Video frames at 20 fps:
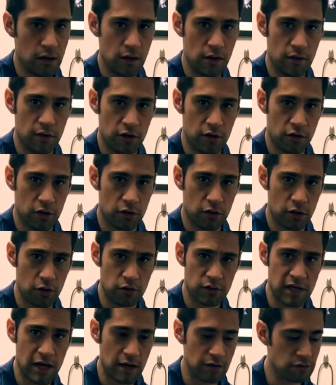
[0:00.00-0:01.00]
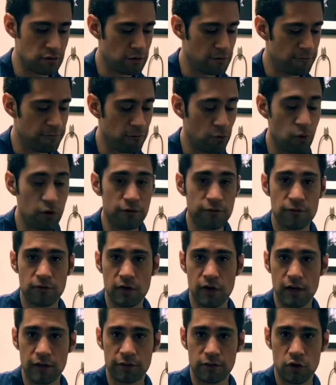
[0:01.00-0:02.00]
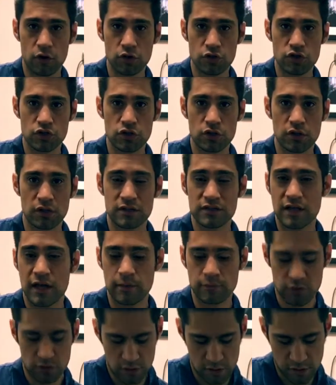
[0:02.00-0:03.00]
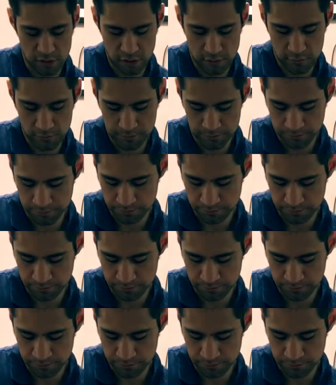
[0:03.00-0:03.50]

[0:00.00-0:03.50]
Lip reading: And then you're going to go down to the 4th fret, 3rd string, same string,